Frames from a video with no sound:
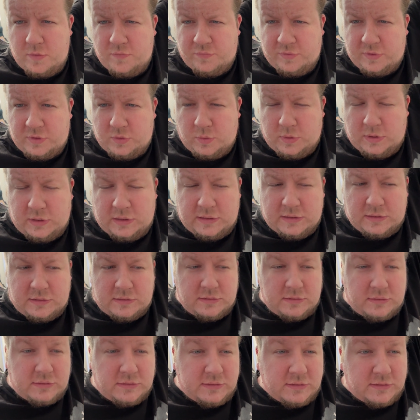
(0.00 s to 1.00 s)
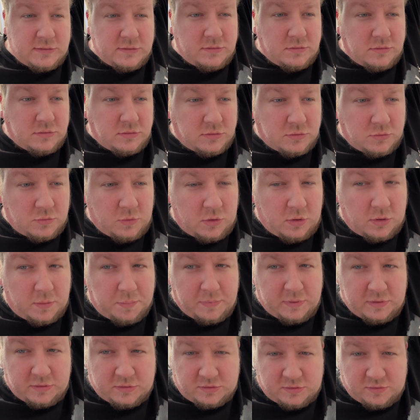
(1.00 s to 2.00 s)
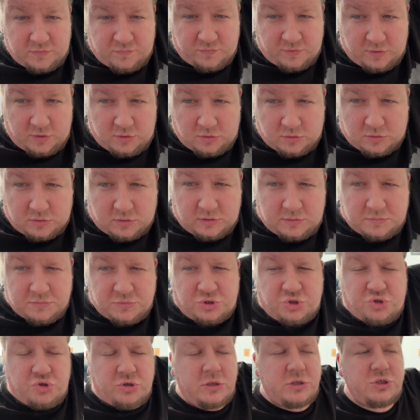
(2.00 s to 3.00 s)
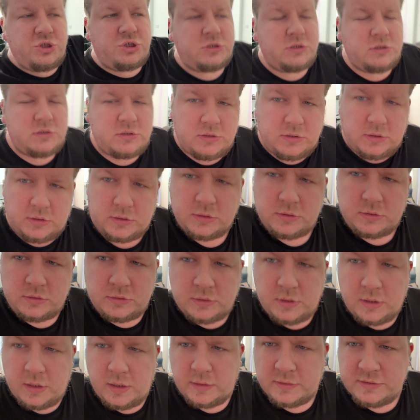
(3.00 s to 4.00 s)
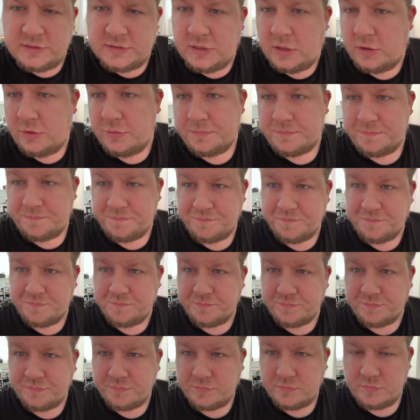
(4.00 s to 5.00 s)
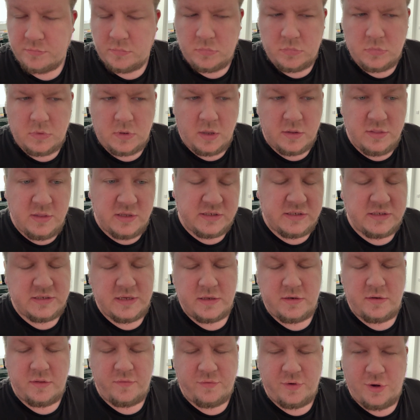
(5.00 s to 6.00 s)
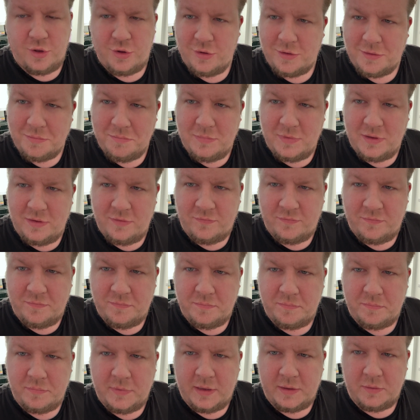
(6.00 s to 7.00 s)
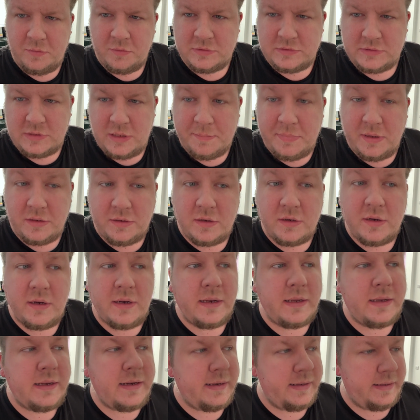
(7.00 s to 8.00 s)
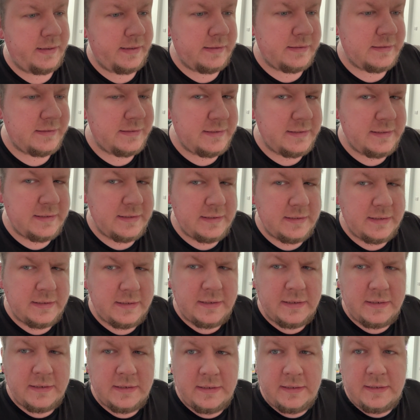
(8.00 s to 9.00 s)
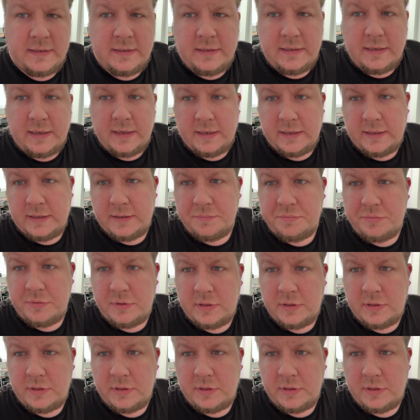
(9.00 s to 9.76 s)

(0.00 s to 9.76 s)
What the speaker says: everyone, and welcome back to the vlog. I'm stretching. So, this is the end of the vlog, if that wasn't abundantly clear. I